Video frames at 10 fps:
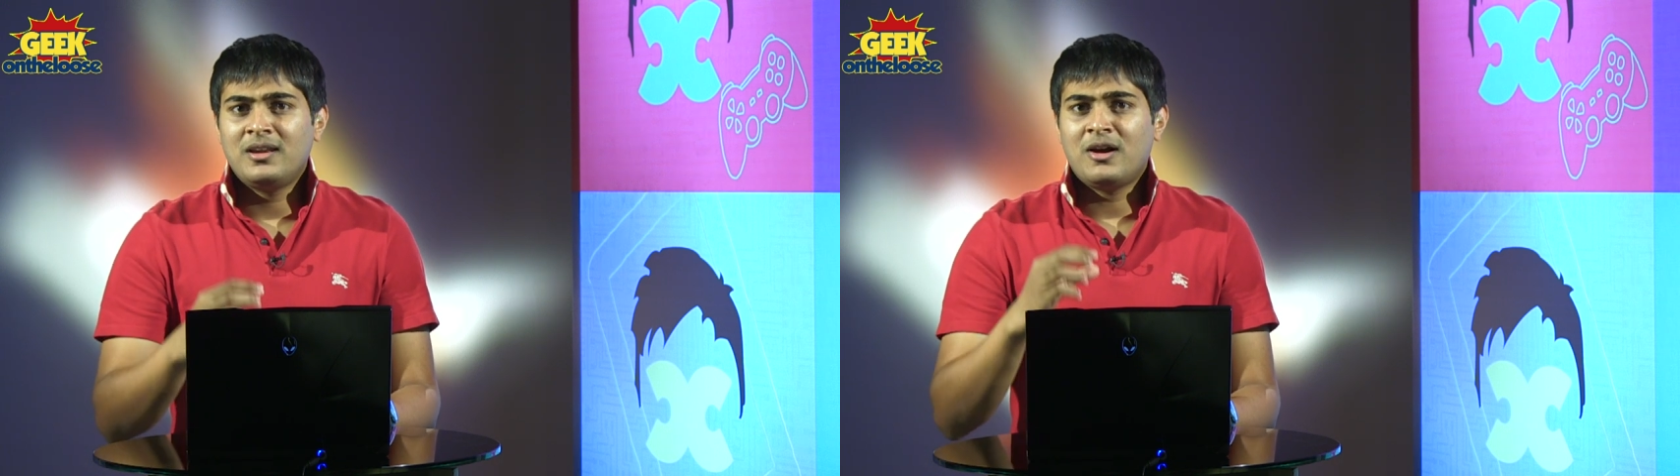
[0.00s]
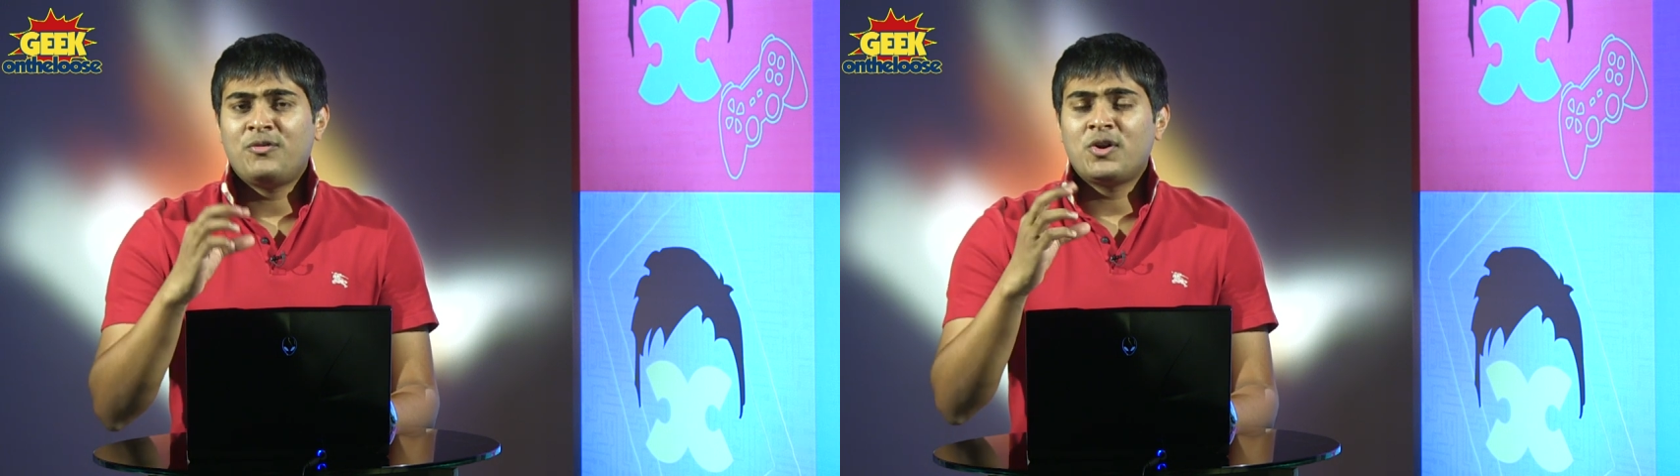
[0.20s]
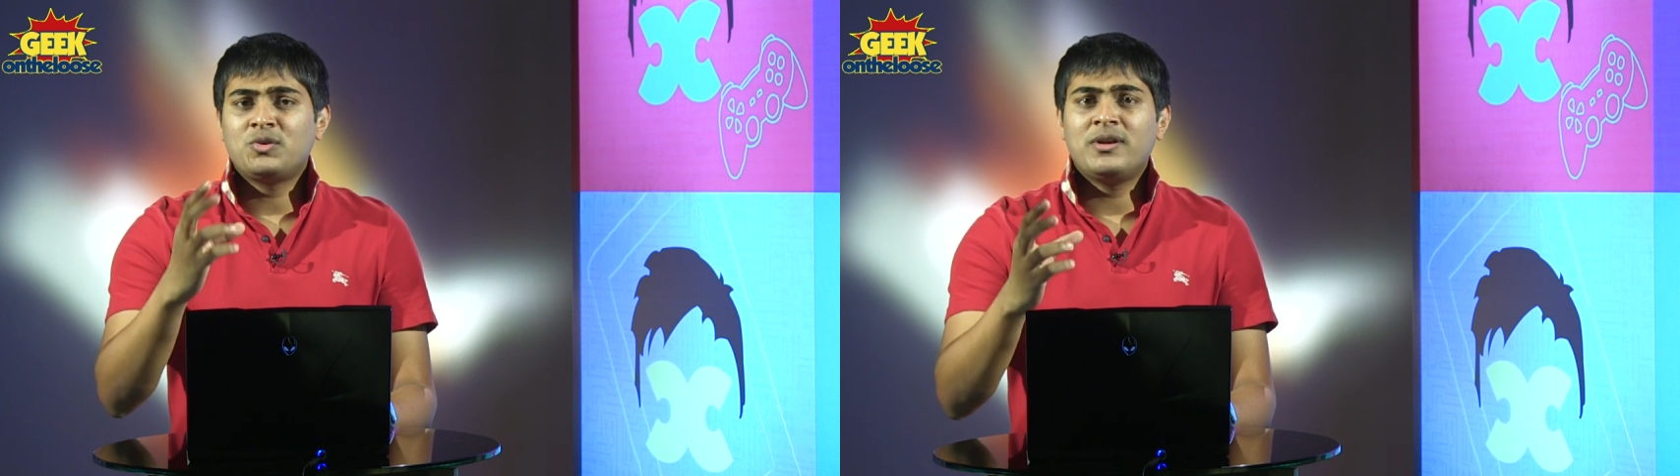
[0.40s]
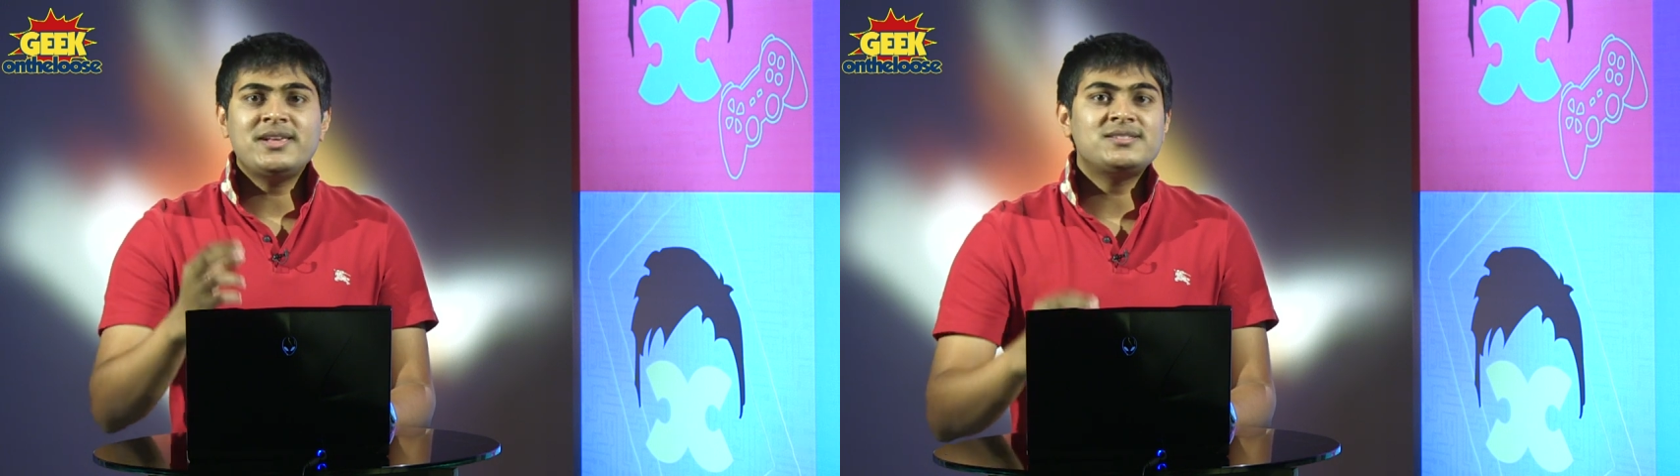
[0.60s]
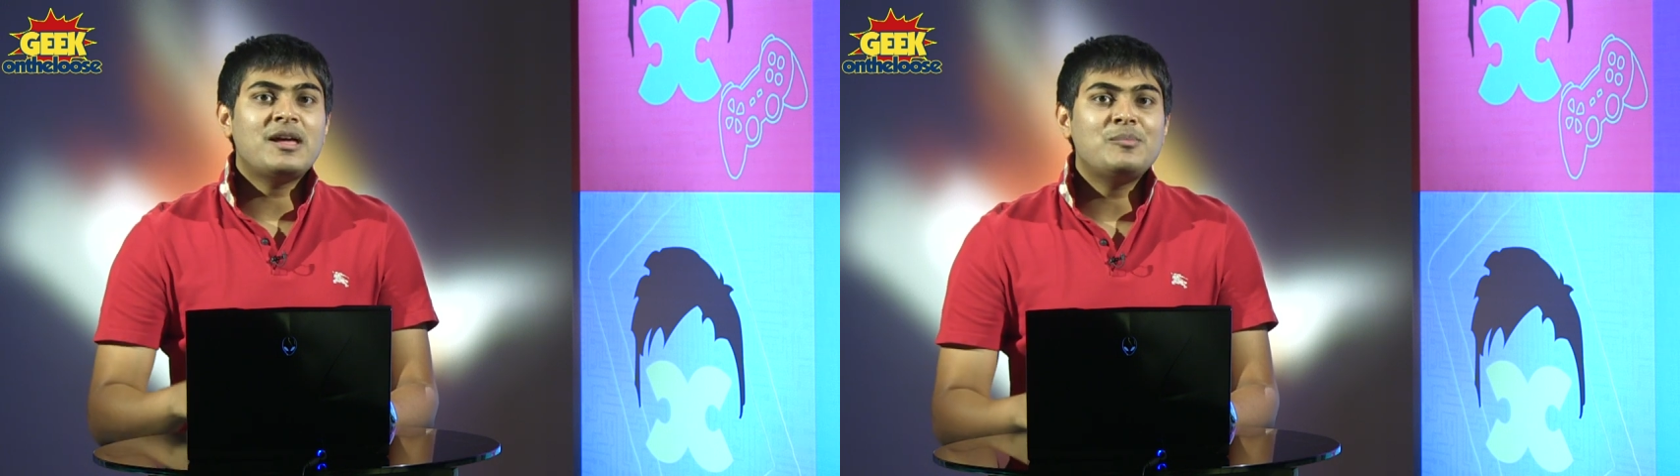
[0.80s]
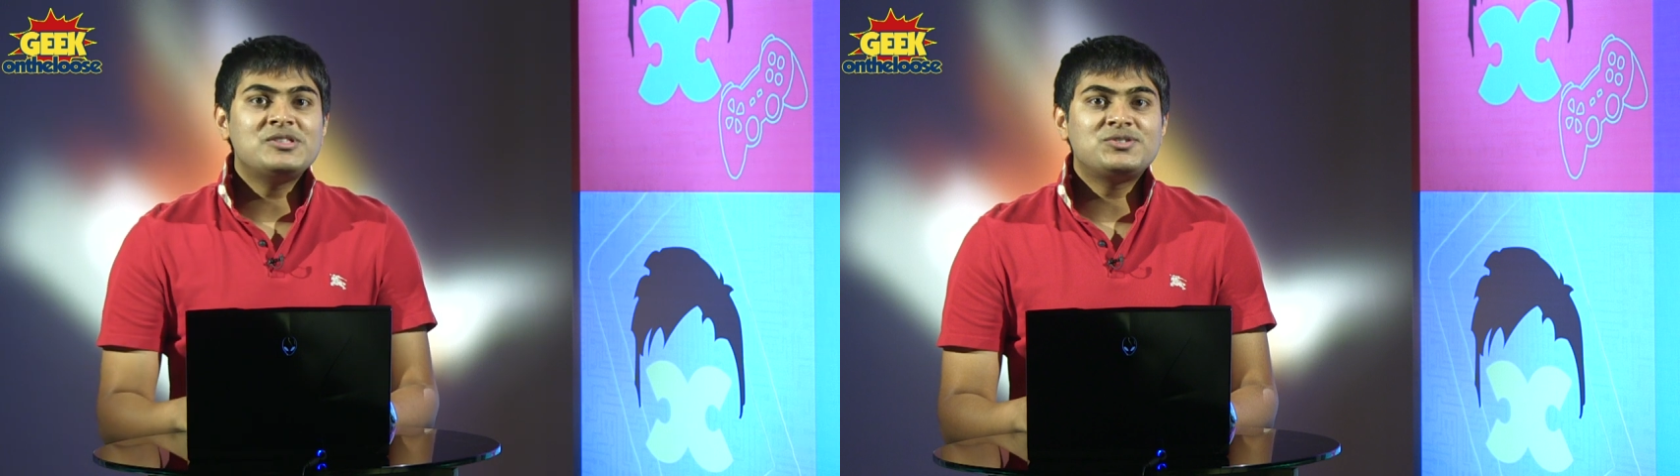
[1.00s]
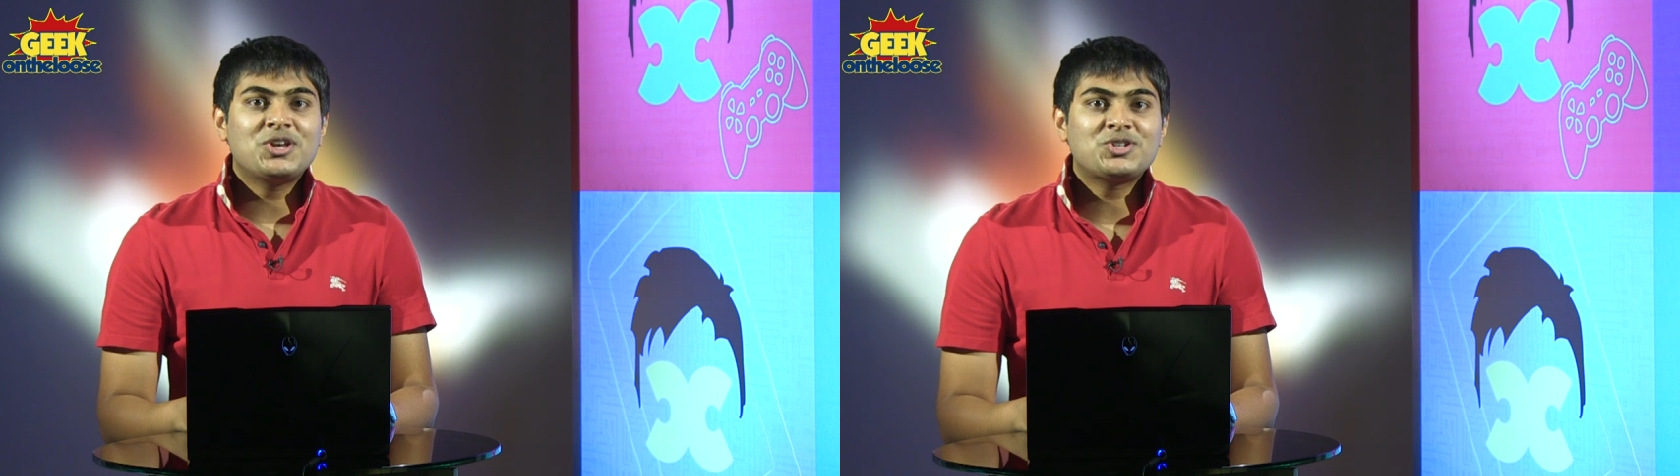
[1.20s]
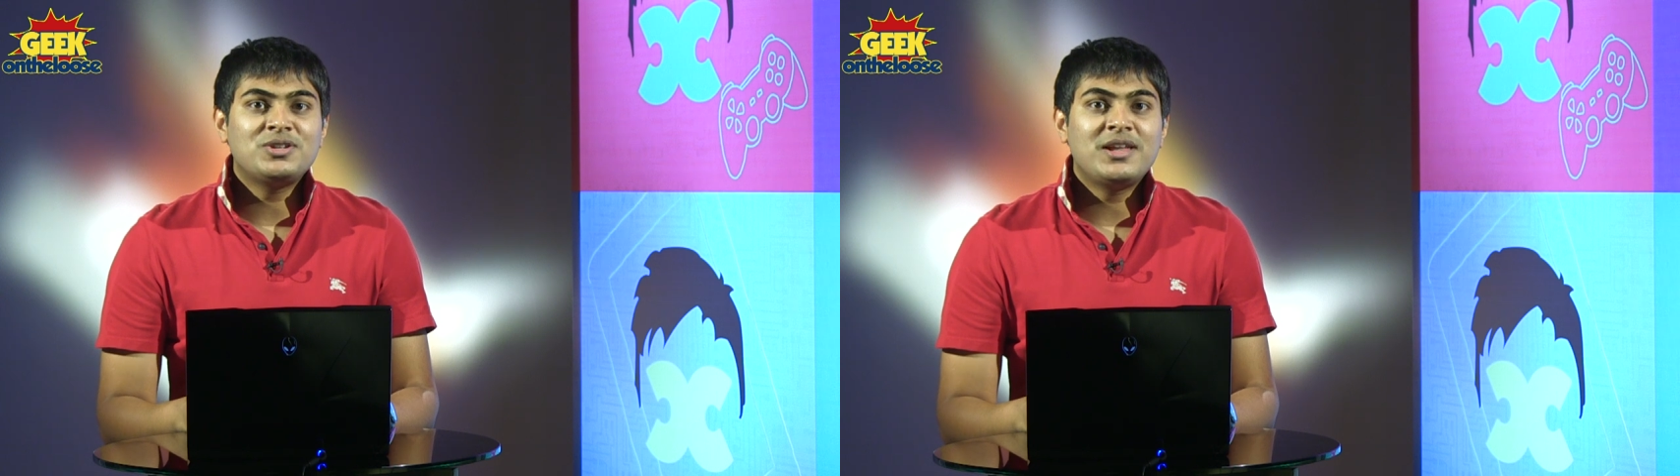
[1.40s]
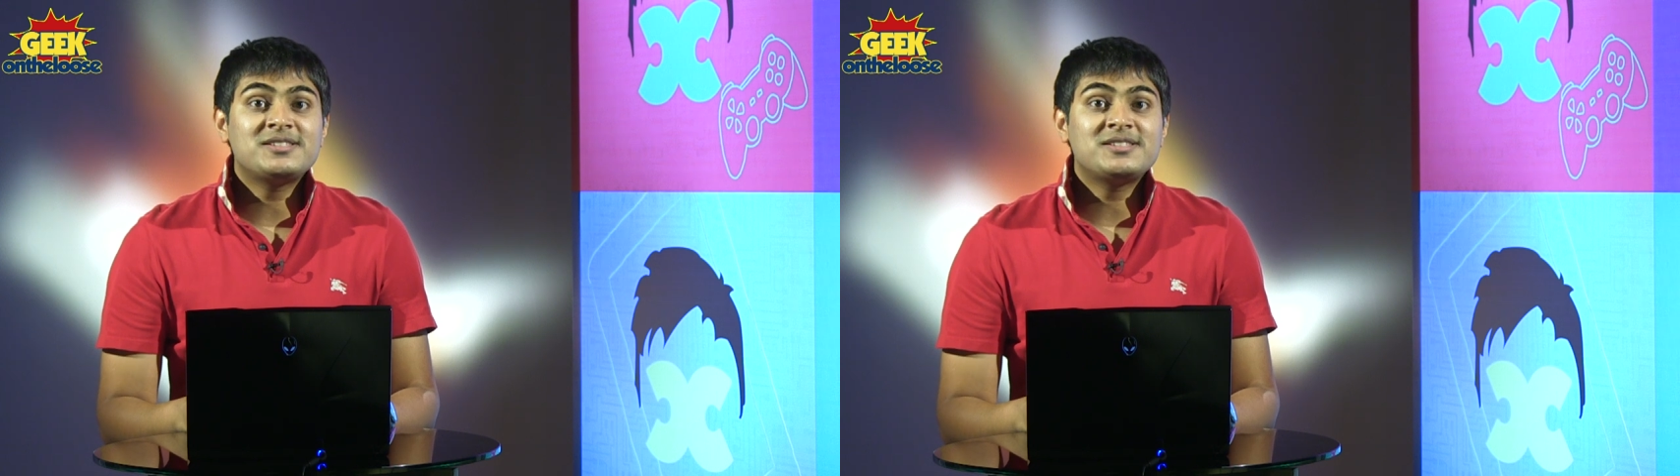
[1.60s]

Now, for today's demonstration,